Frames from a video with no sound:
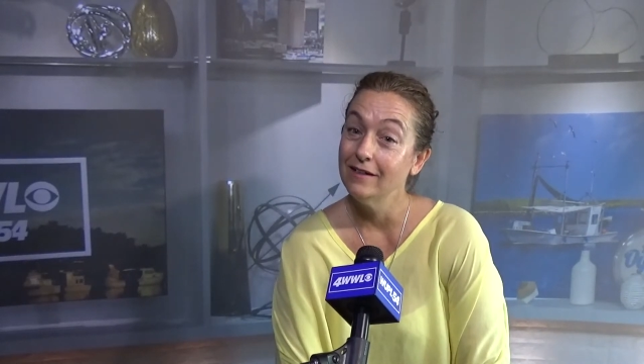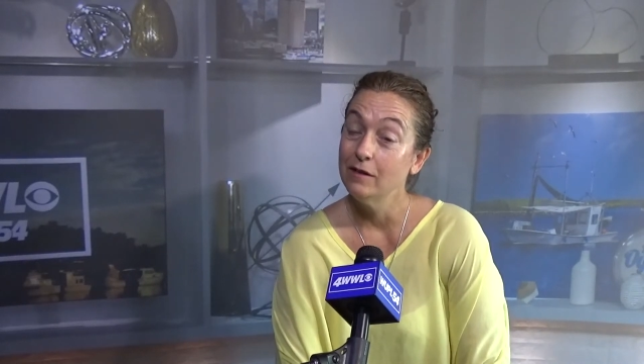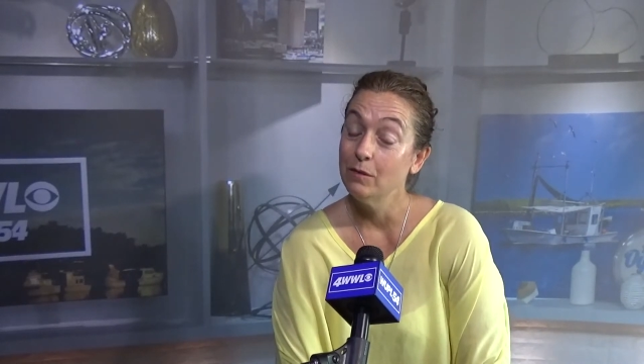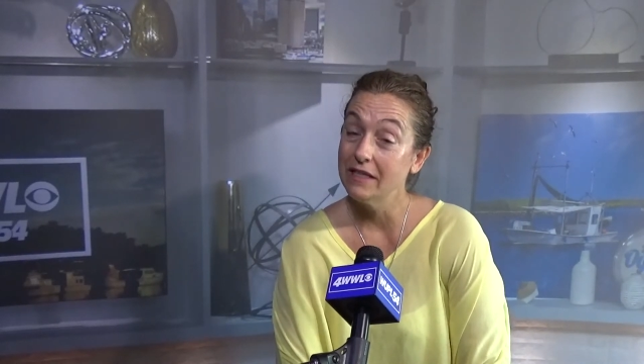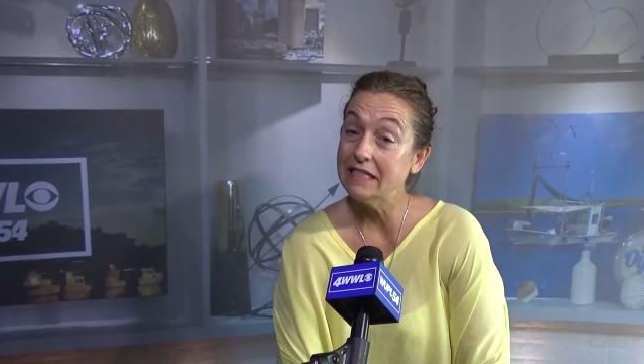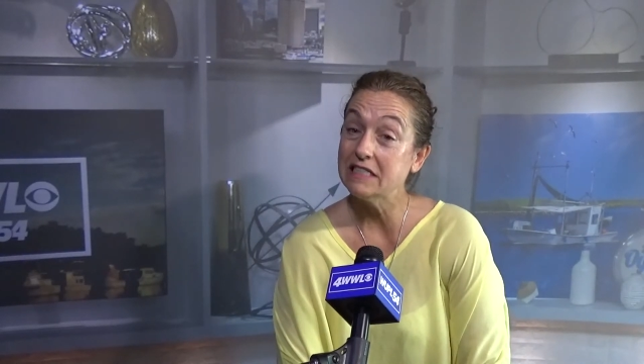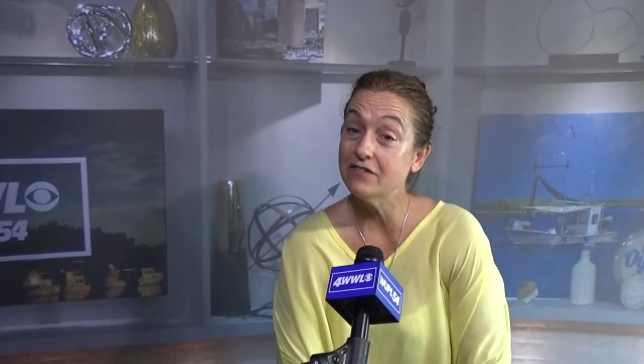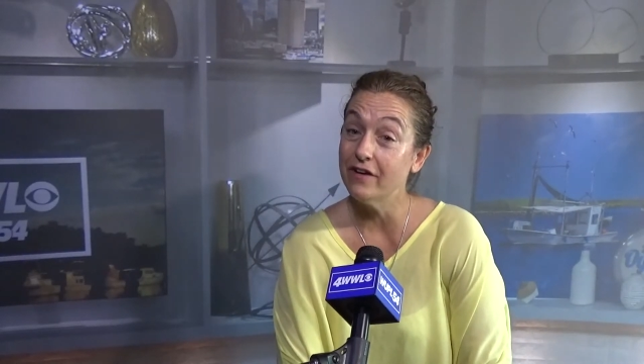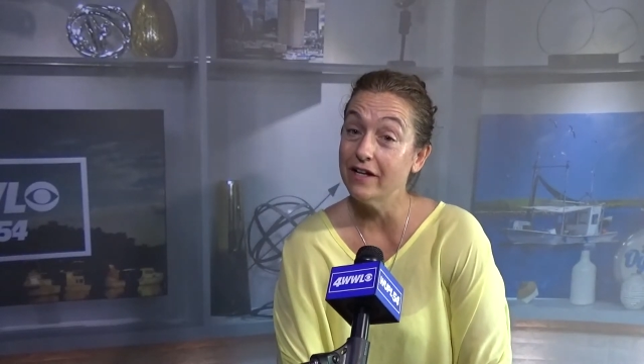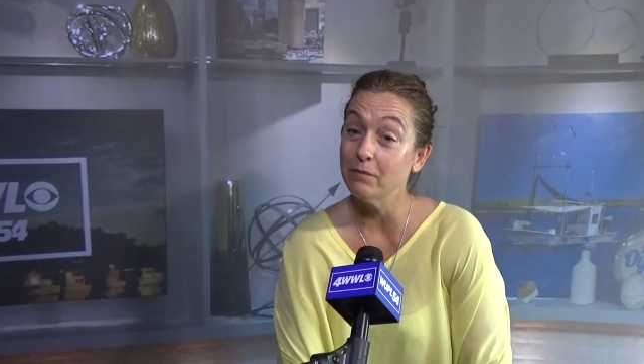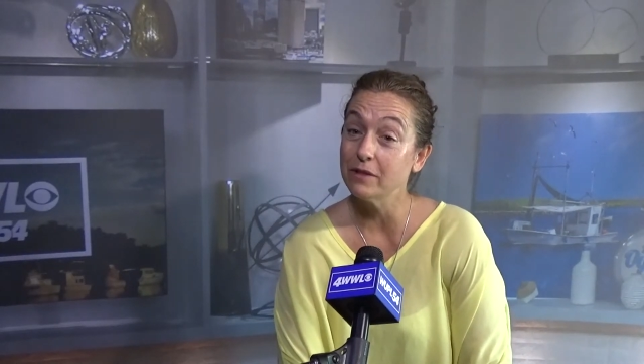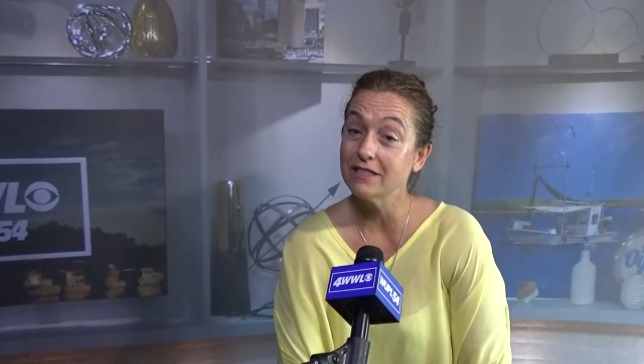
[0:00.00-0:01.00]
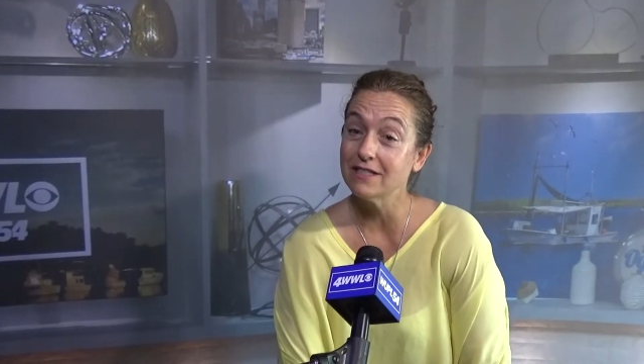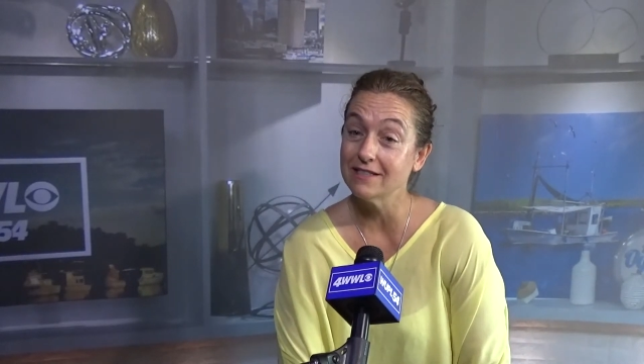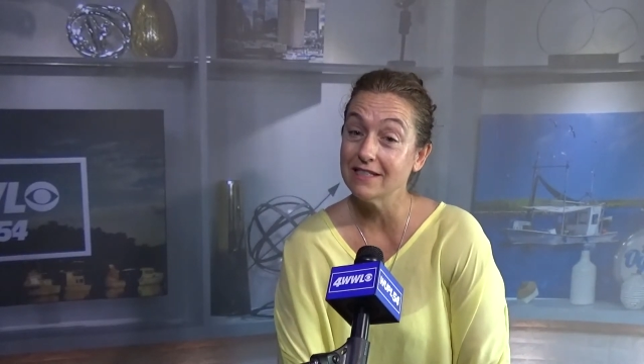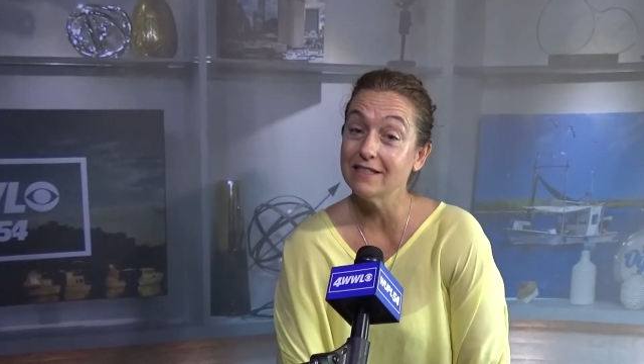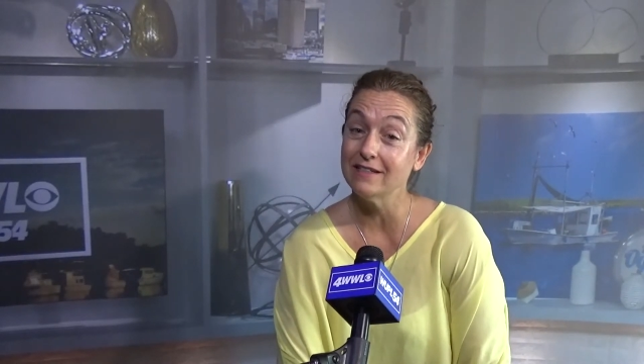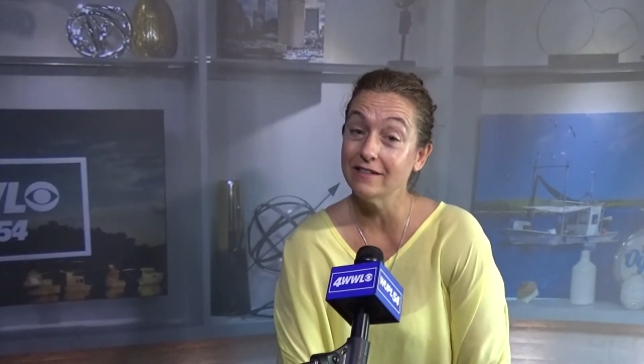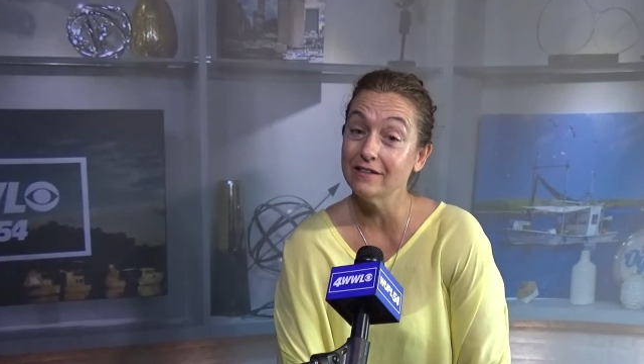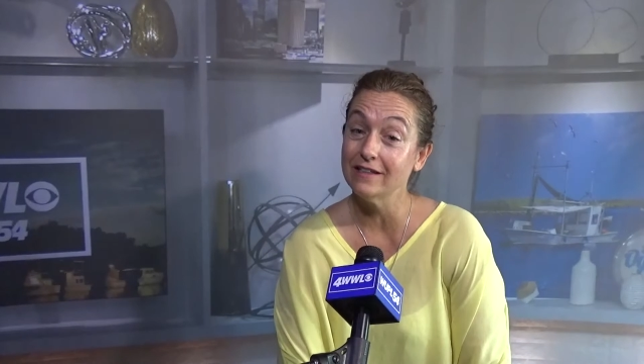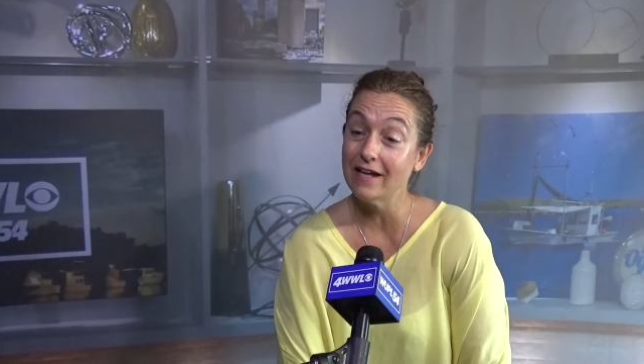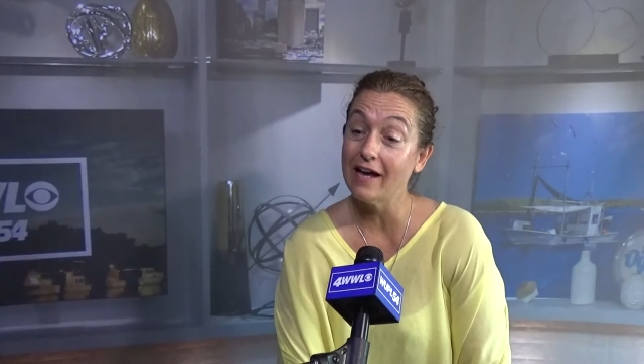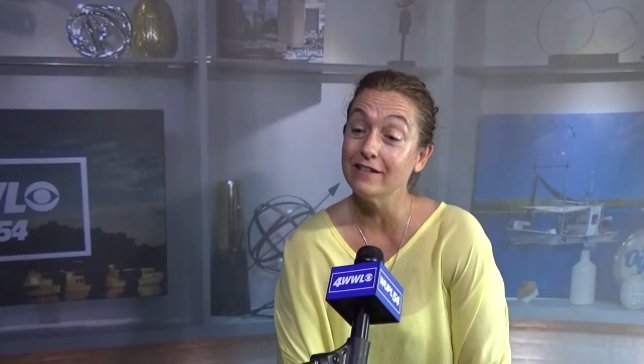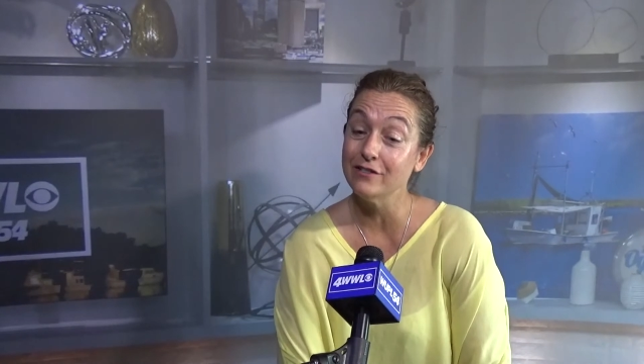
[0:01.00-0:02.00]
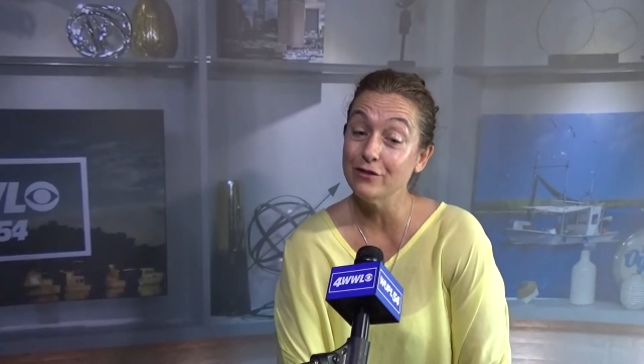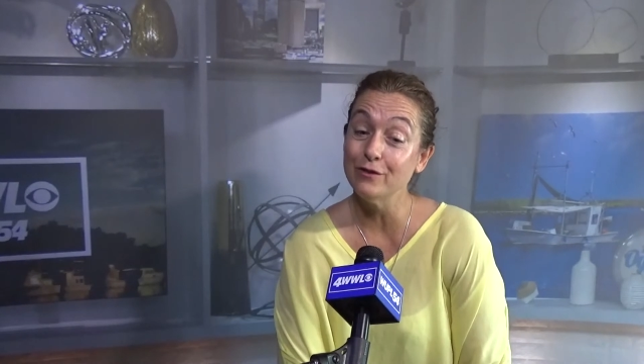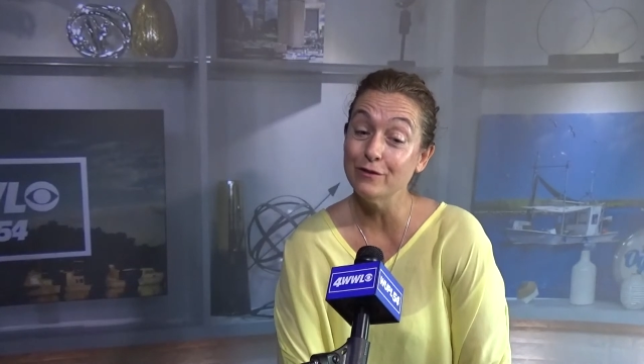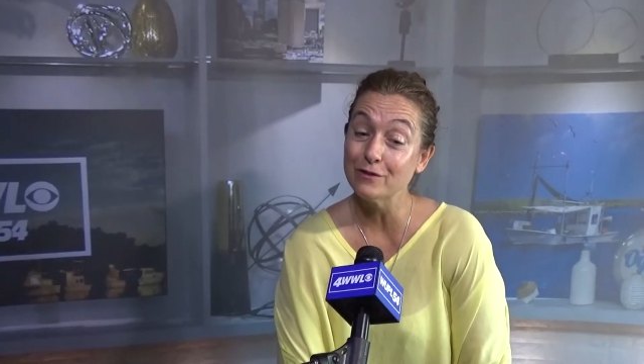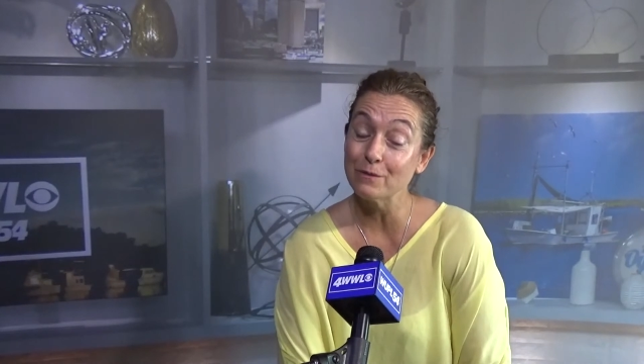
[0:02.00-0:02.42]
Well, it is funny because I do use